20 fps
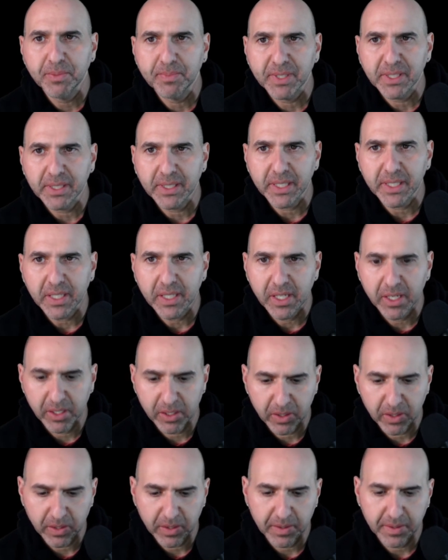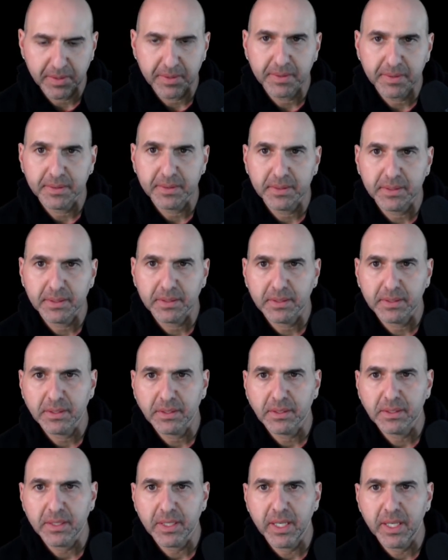ultimately here
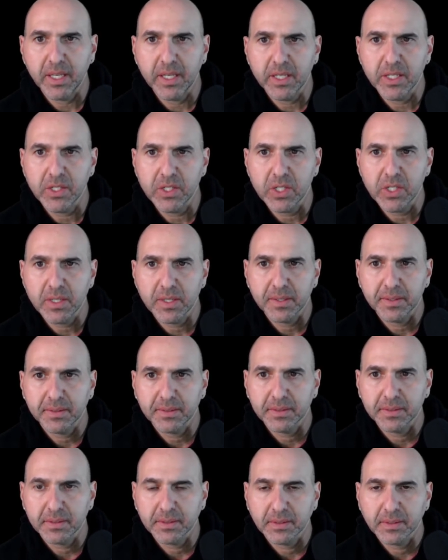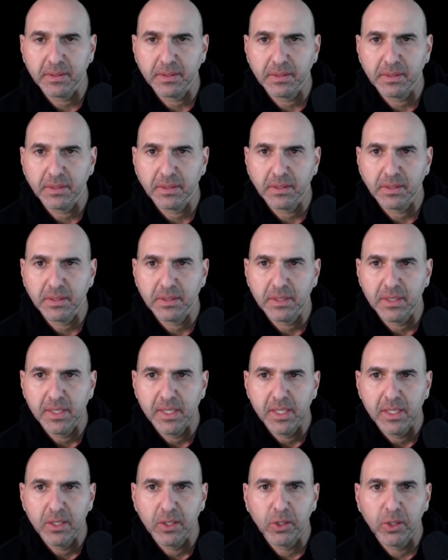is
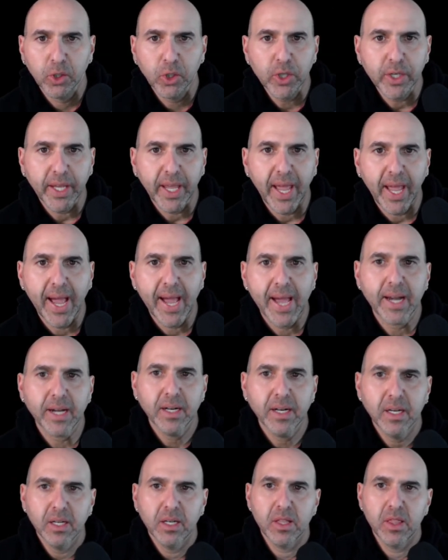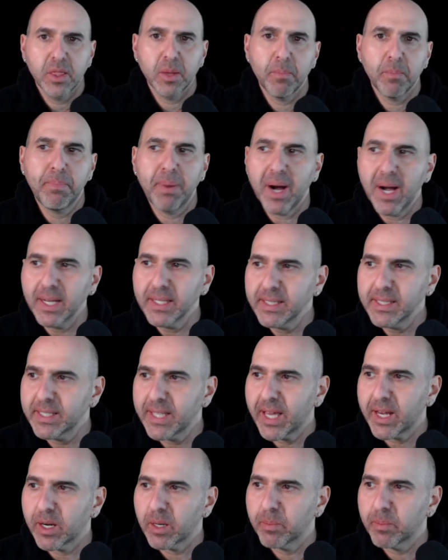look at the
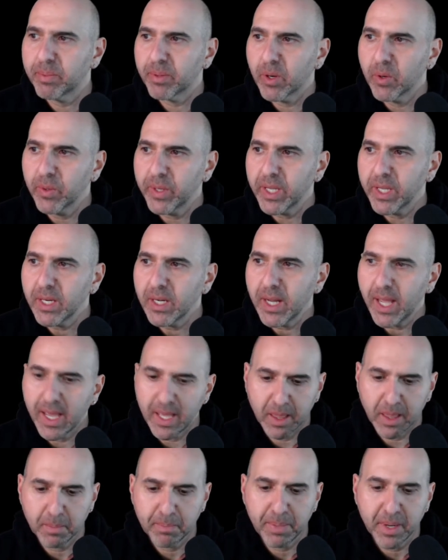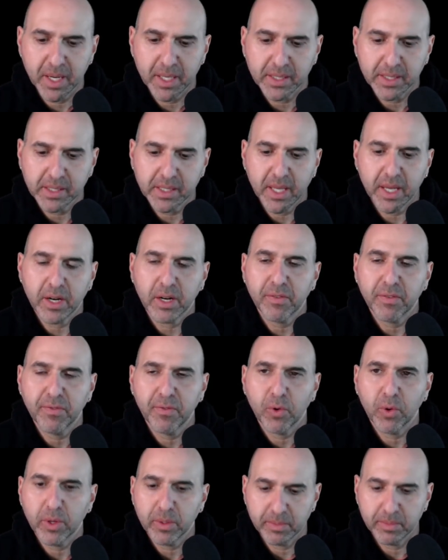bonds that are broken and the bonds
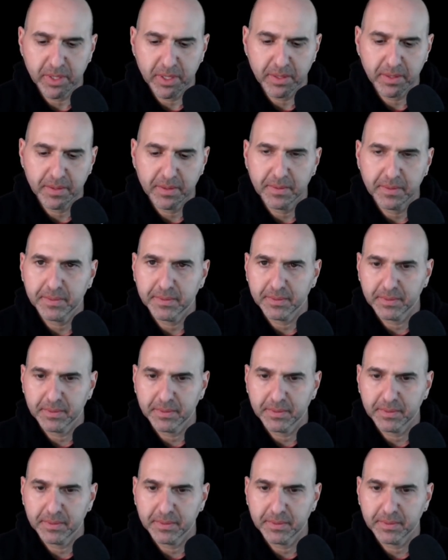that are formed.